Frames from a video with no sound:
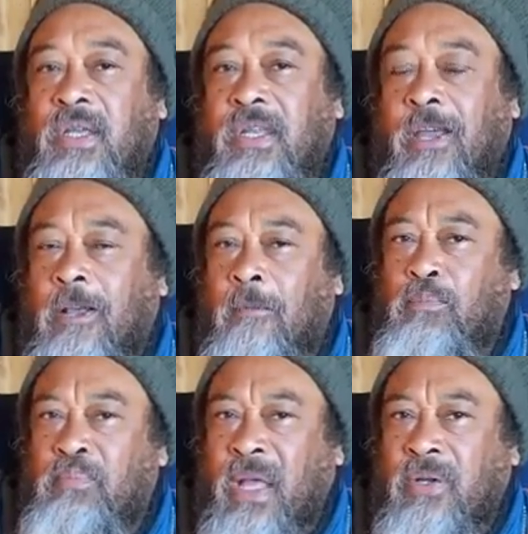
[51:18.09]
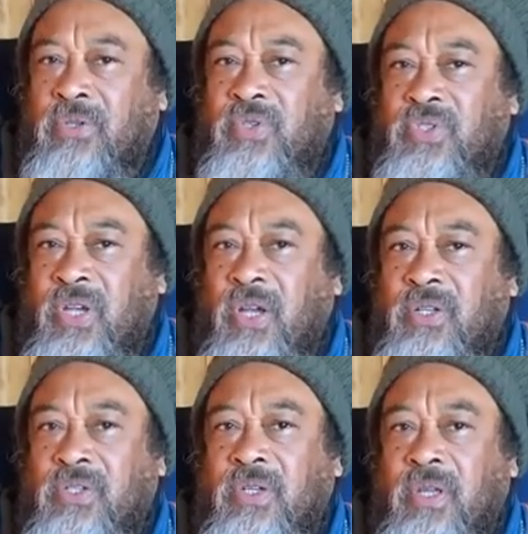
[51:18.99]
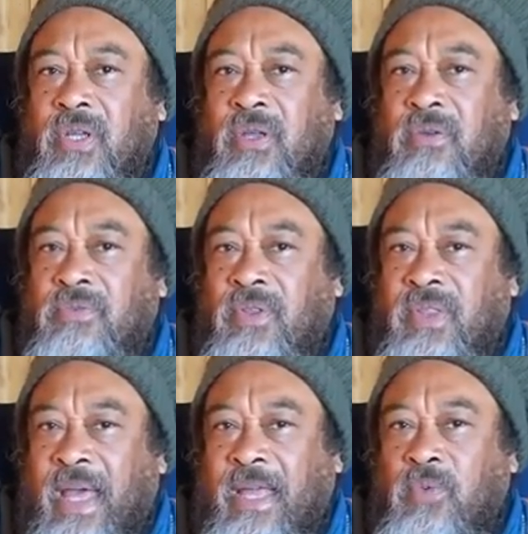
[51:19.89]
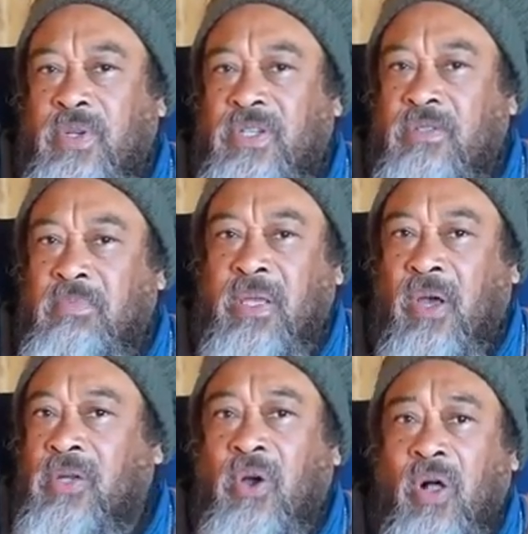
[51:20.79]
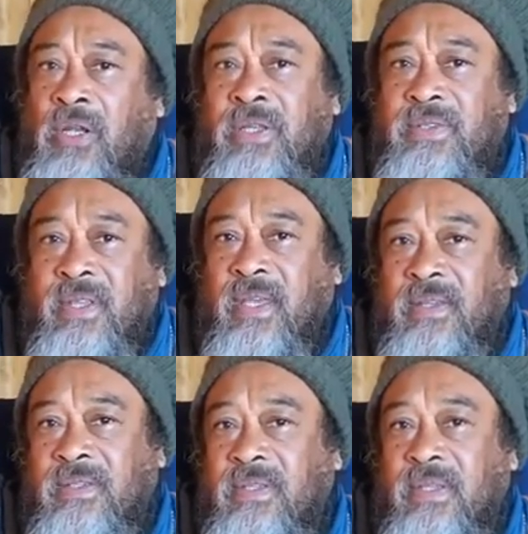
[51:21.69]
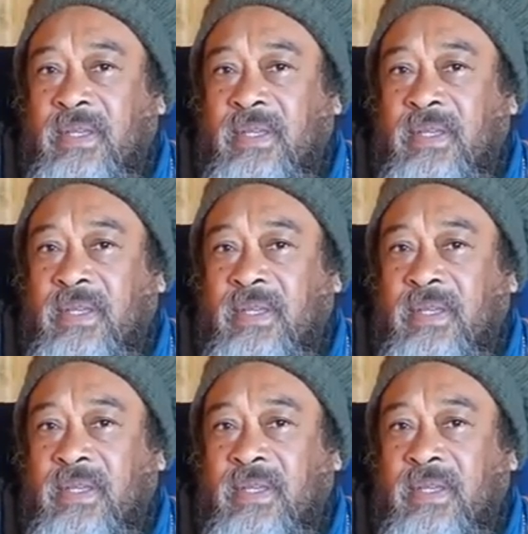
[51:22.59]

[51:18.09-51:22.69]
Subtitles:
They're compelled to search for that which is beyond all these things.